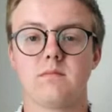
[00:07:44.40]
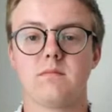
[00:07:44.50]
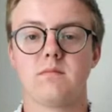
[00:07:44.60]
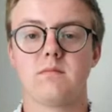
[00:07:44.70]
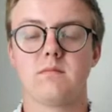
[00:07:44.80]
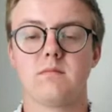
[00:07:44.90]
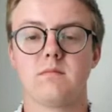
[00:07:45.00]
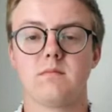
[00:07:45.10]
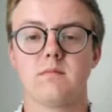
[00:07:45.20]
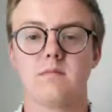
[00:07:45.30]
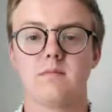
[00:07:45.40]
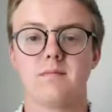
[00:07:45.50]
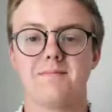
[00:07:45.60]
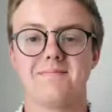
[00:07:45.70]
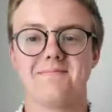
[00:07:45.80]

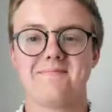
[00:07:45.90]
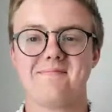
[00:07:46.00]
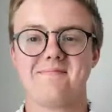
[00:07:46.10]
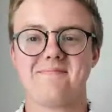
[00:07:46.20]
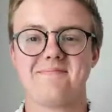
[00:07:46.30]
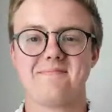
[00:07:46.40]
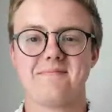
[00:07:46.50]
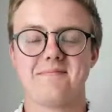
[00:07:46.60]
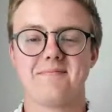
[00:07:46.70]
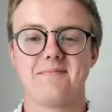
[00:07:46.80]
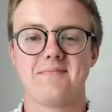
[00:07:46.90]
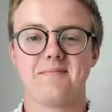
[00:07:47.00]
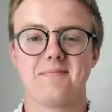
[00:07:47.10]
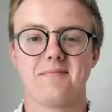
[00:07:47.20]
(not speaking)